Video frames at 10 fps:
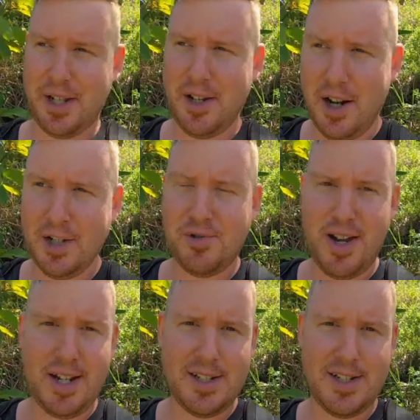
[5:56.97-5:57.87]
a
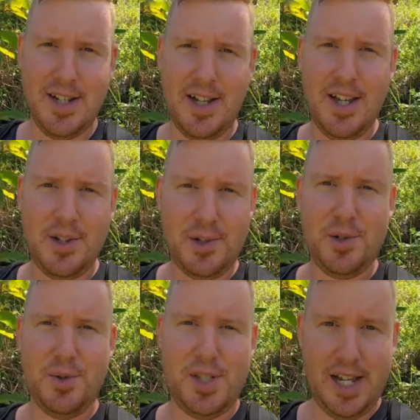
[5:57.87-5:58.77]
contract
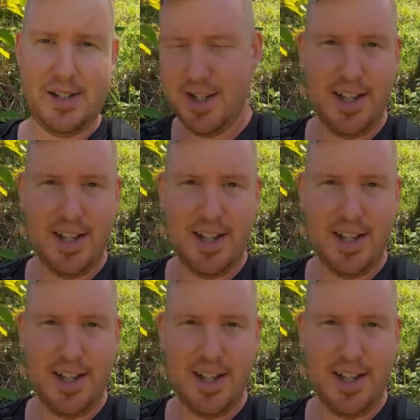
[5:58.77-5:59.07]
to sell.